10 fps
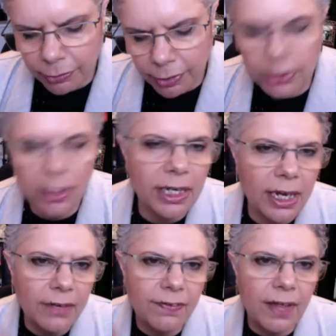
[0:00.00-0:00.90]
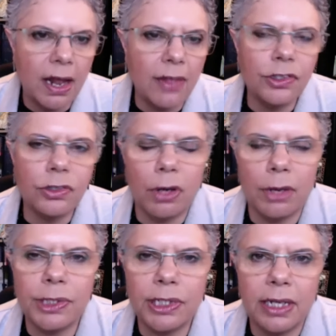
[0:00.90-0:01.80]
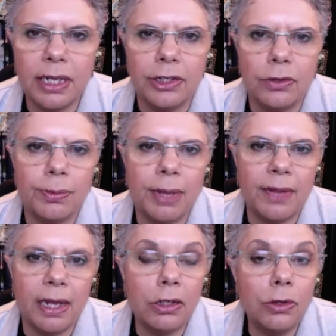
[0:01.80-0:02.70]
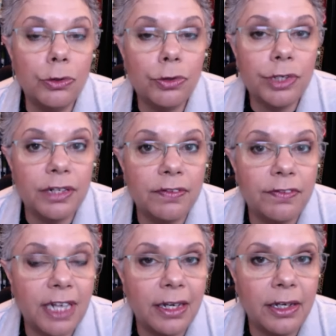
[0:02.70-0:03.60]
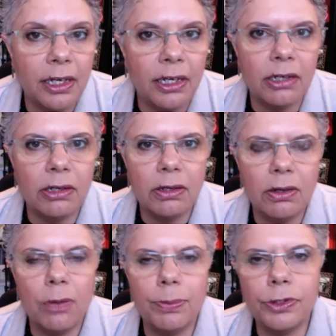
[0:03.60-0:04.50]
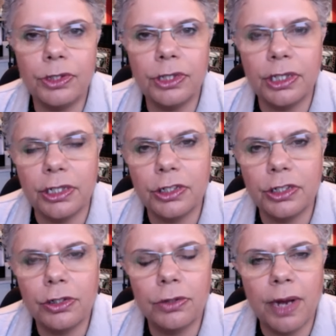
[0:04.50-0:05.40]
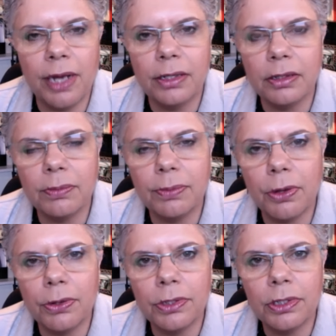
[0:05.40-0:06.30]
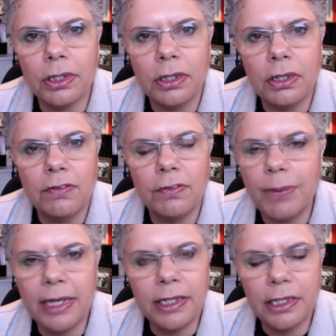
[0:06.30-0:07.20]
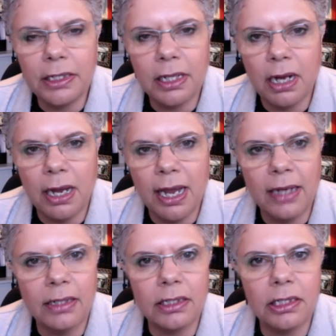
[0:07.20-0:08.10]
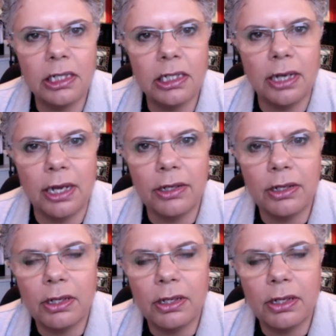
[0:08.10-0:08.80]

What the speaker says: so the end of that other story I was telling you about, that lucrative 10-year opportunity to curate and compose for paintings that I hadn't seen yet,